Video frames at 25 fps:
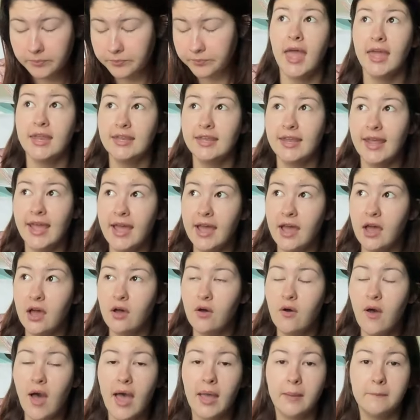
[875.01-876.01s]
And
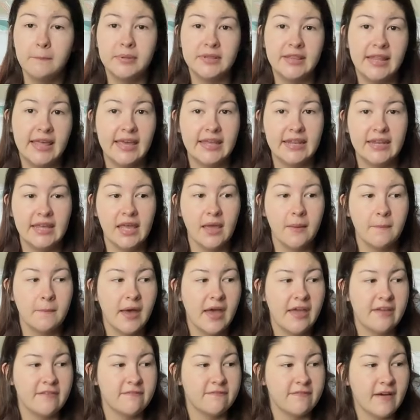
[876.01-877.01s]
now I'm planning
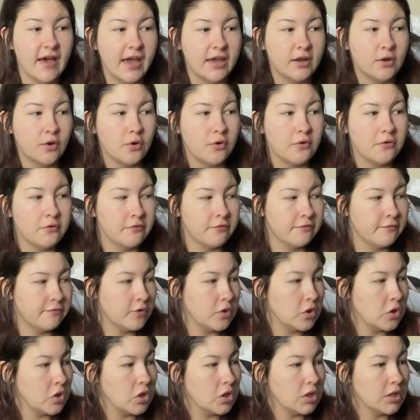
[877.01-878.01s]
my final
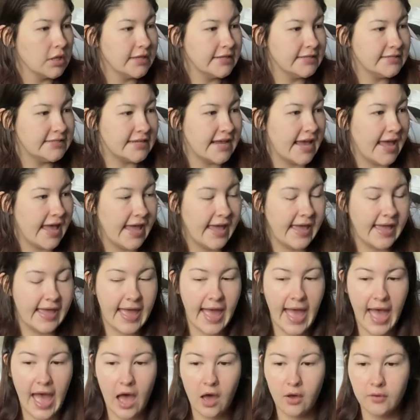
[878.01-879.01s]
full
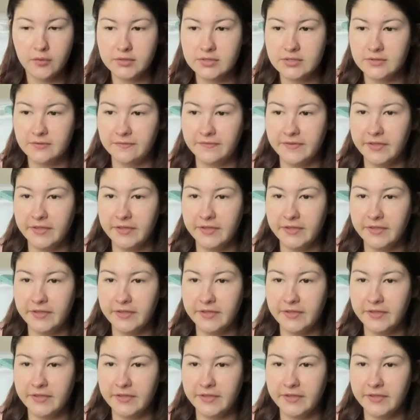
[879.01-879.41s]
day out,